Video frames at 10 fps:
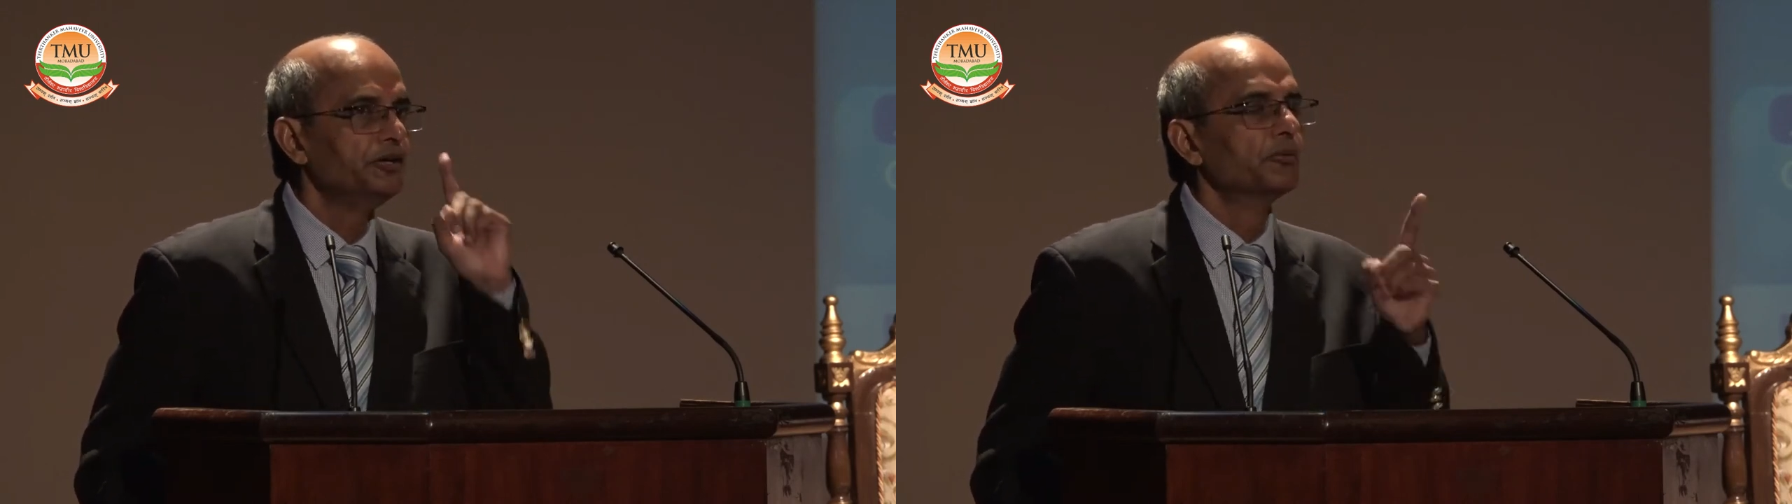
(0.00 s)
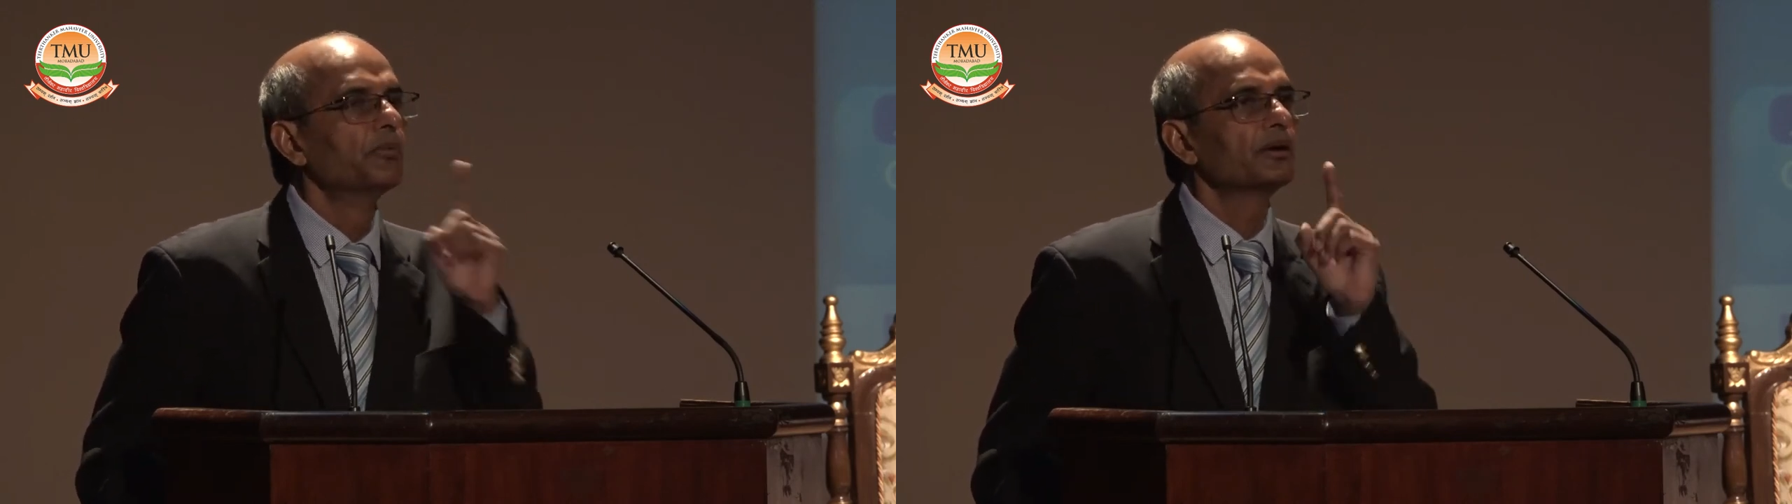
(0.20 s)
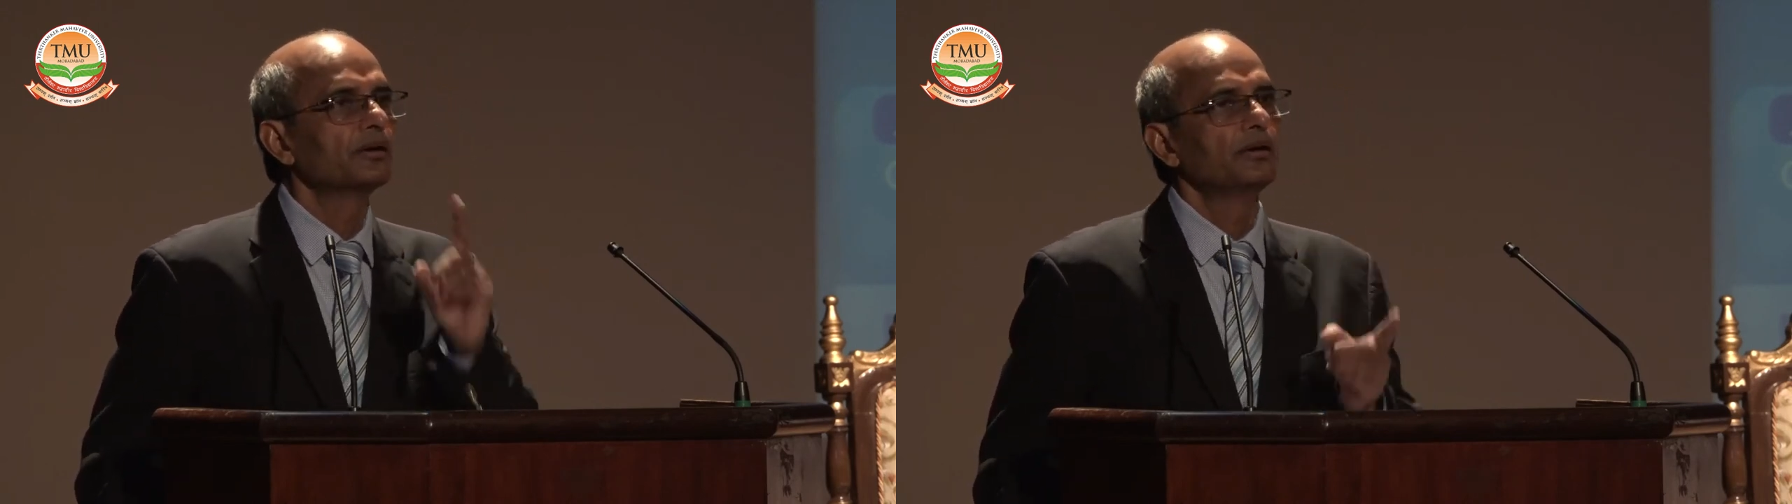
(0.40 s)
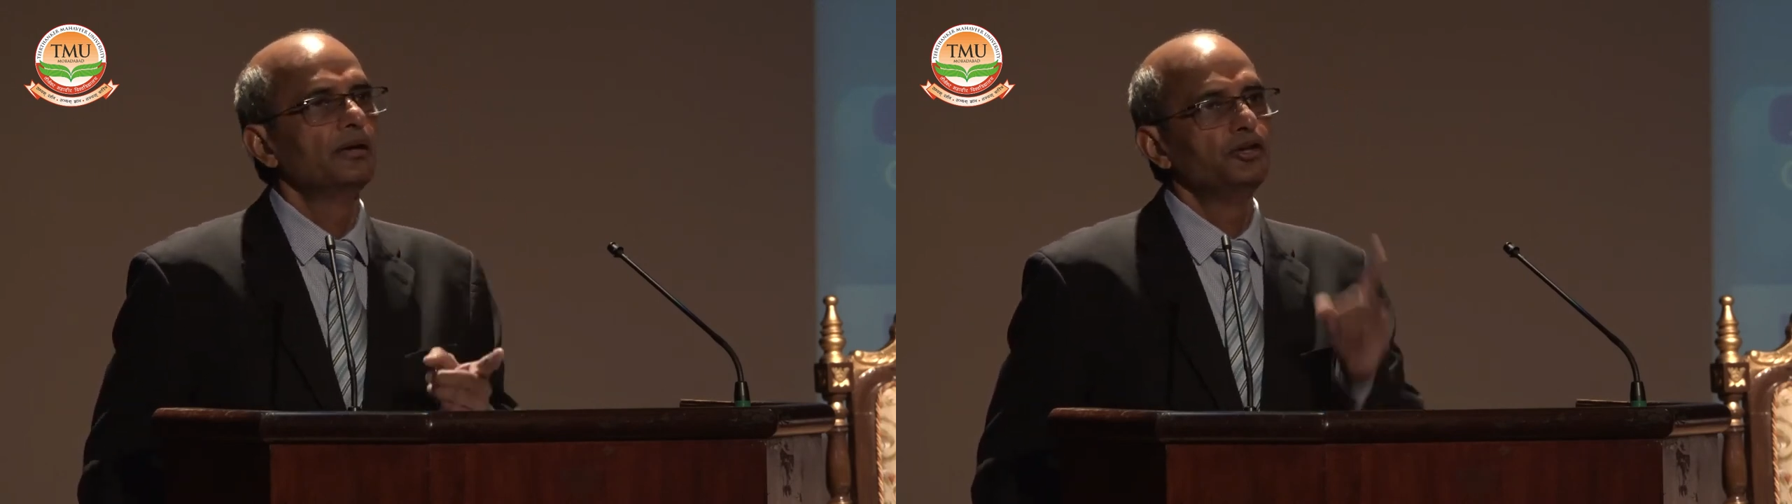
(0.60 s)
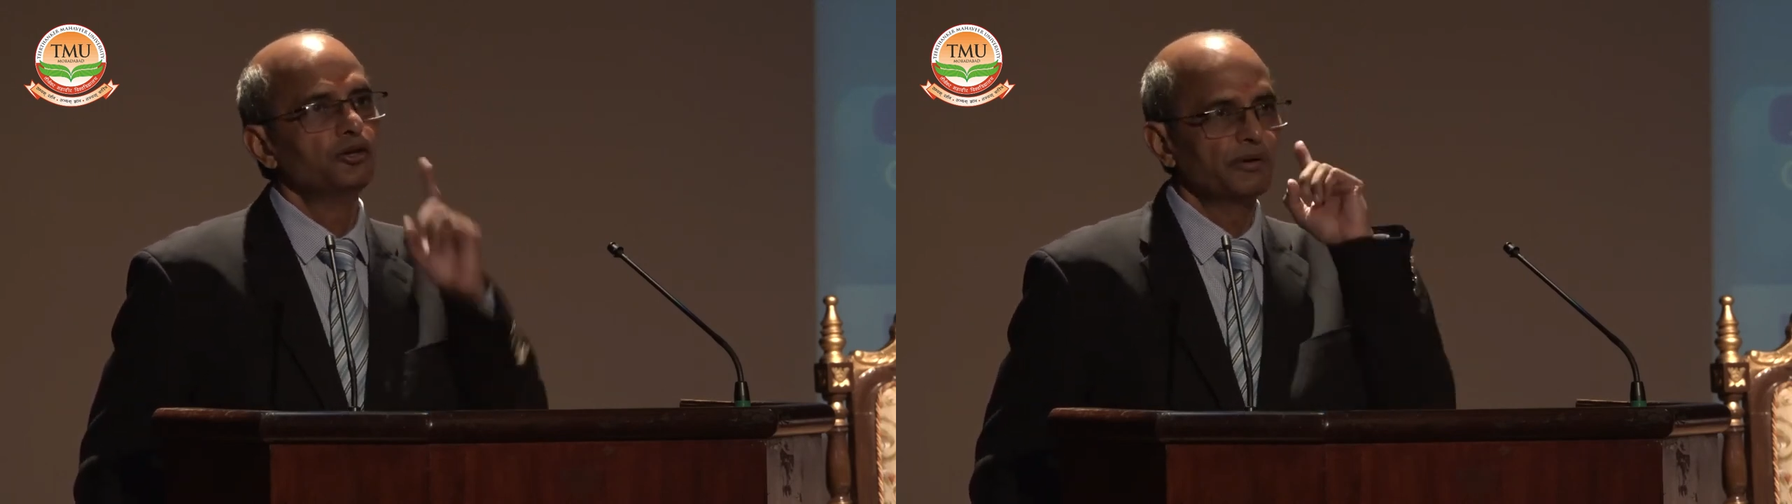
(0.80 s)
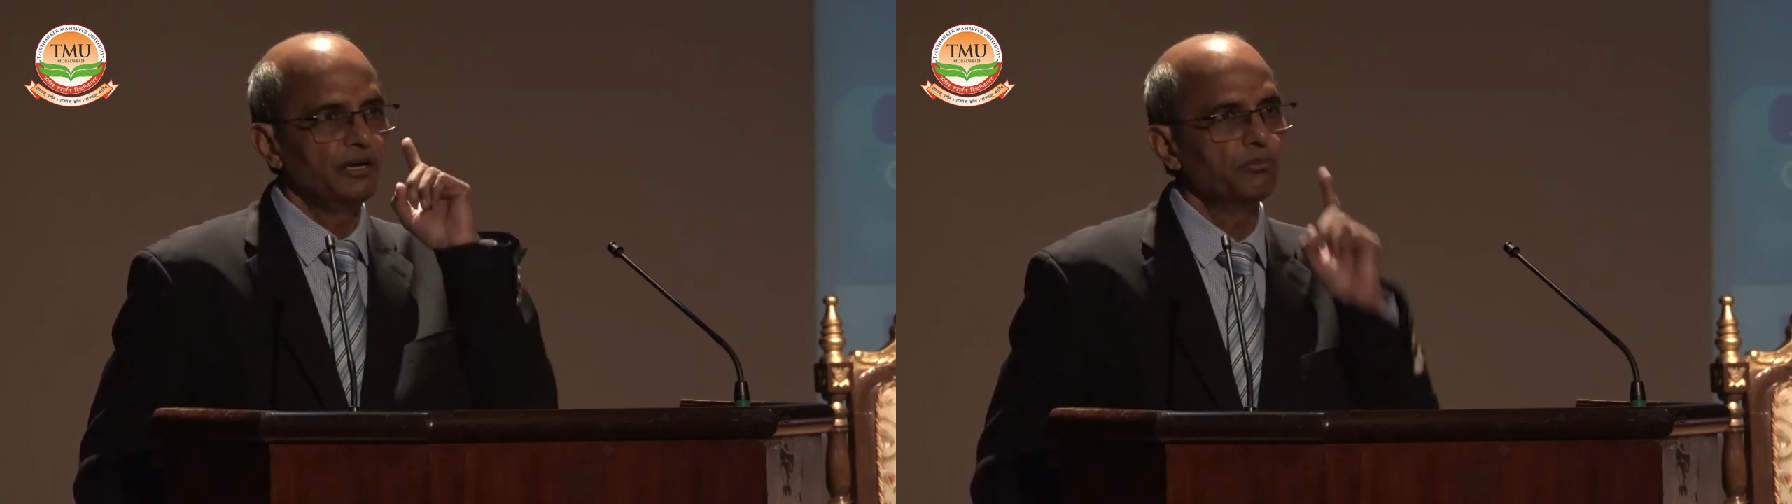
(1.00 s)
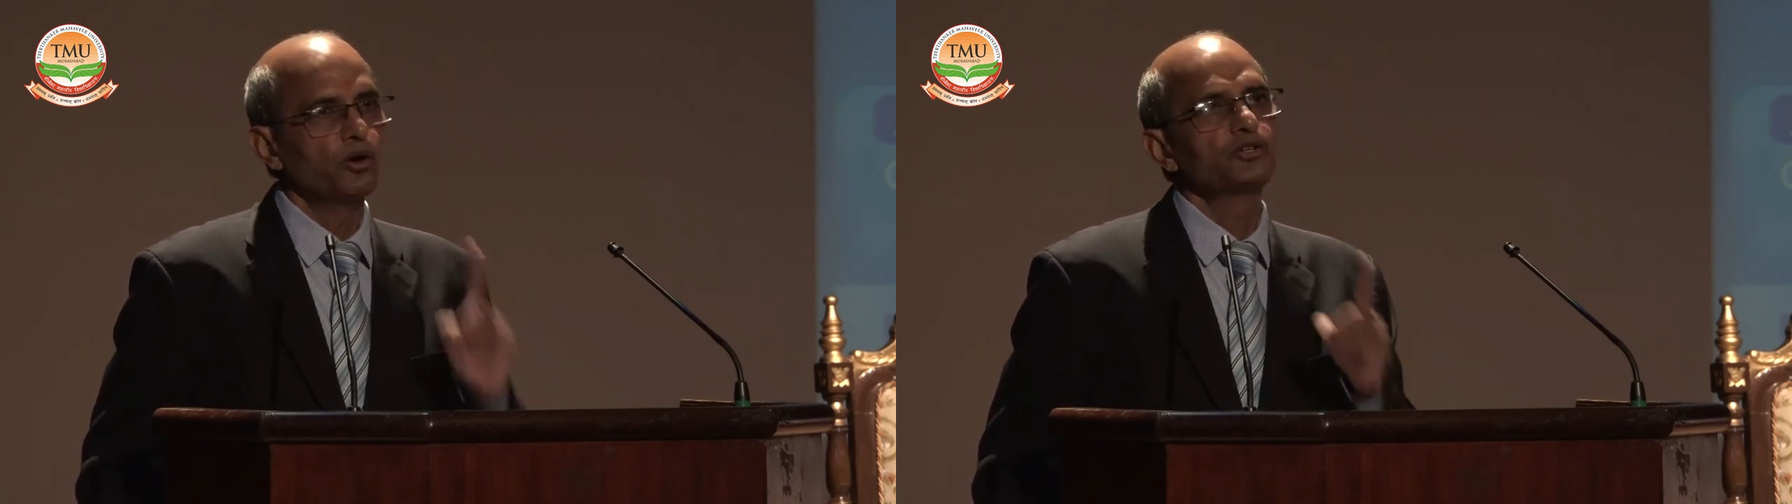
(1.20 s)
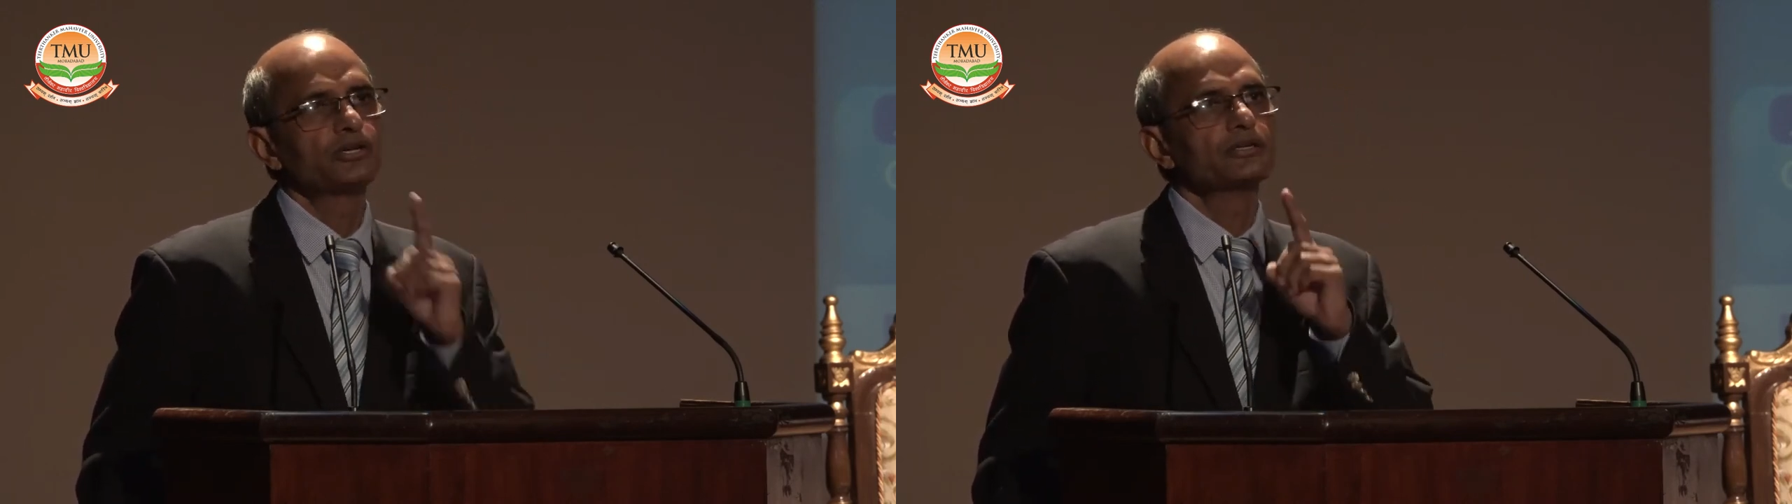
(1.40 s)
human
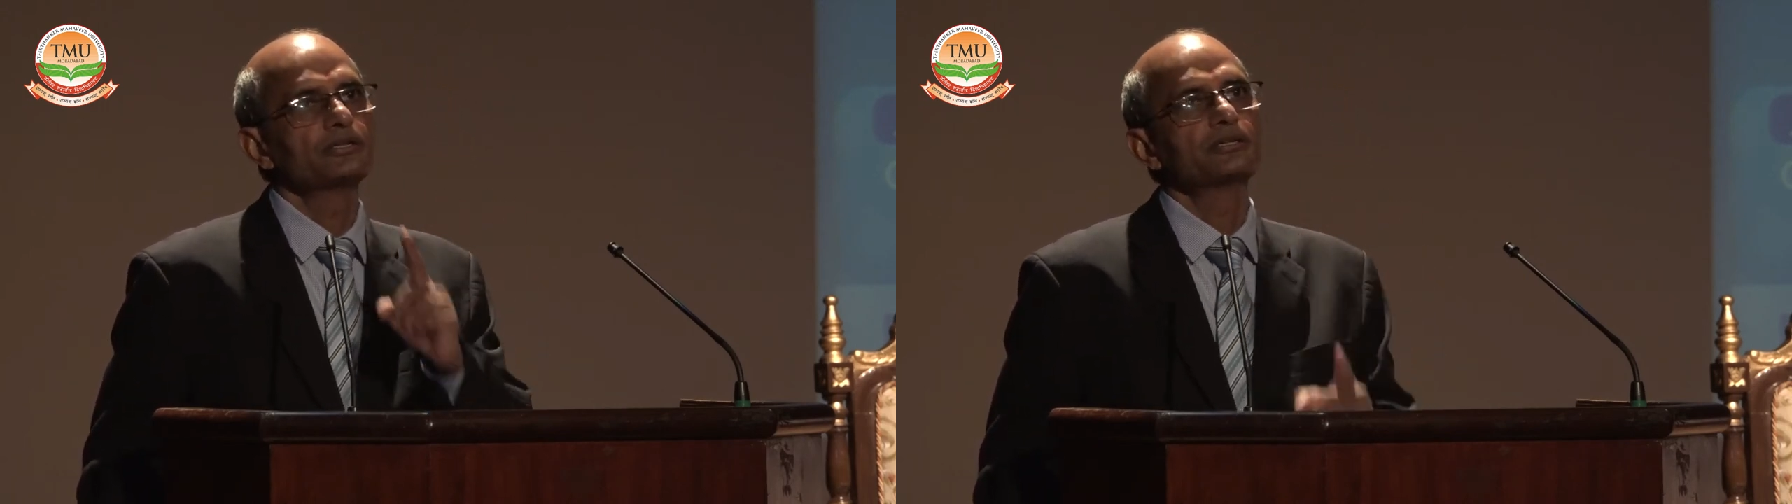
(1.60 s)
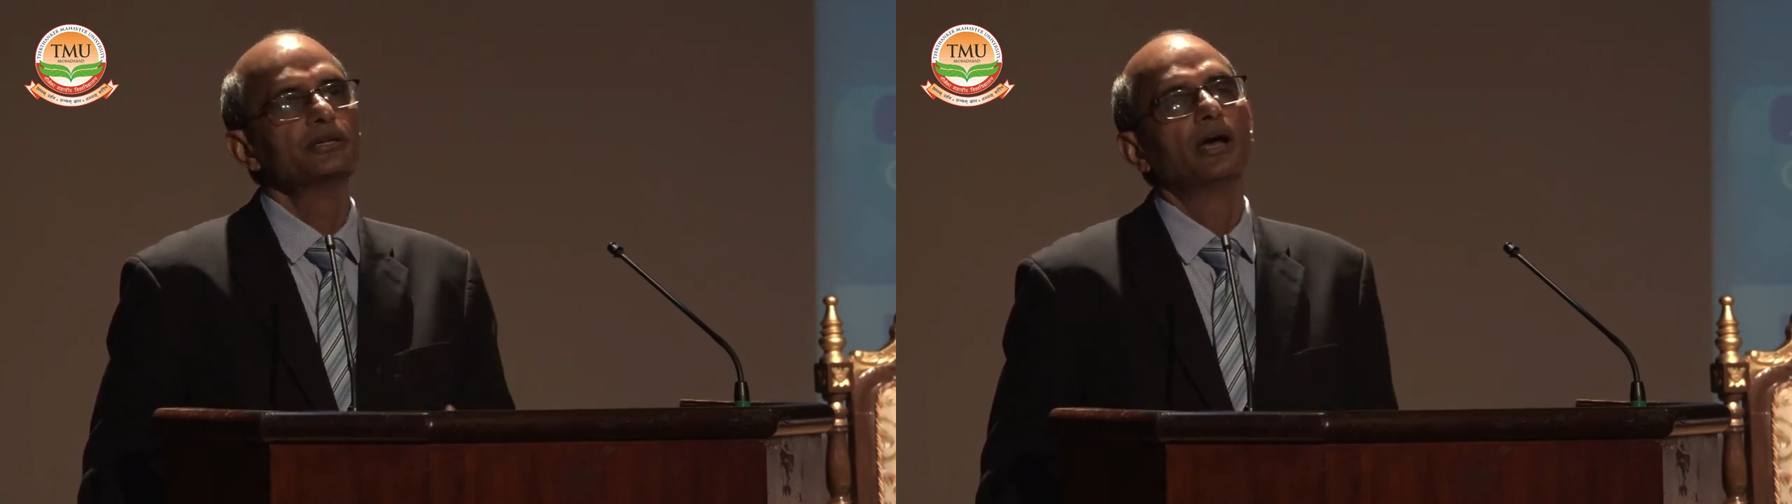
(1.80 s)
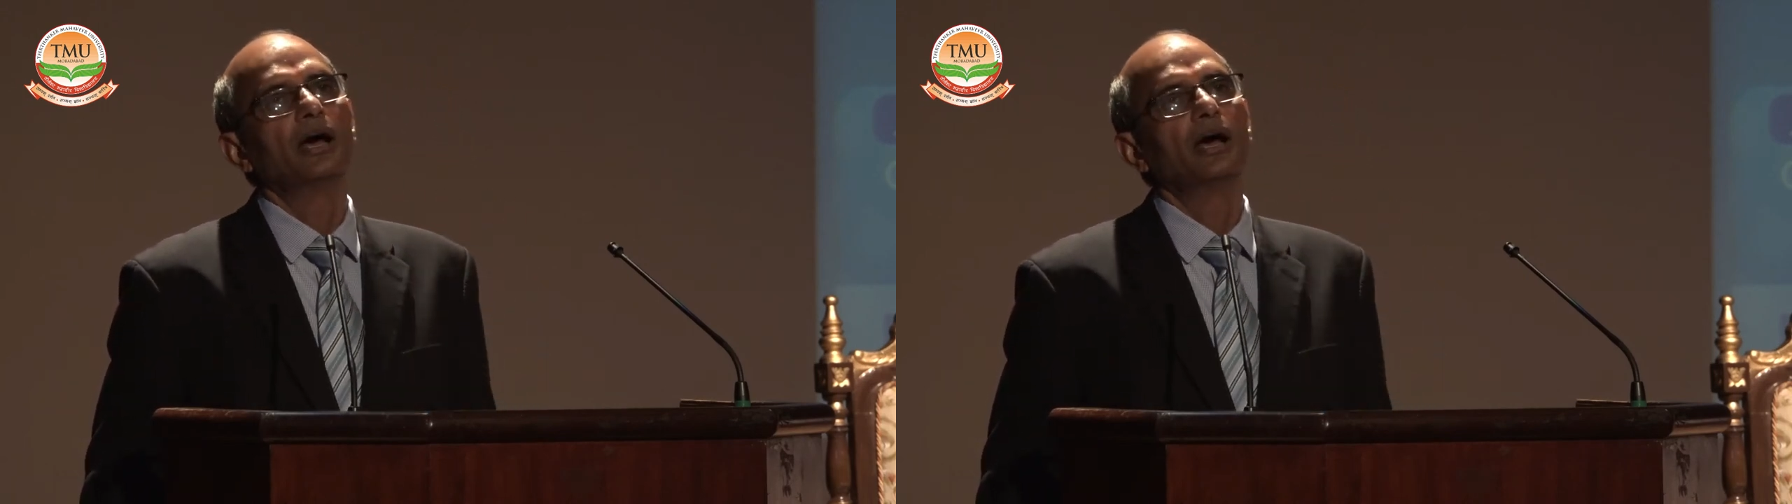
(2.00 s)
emotions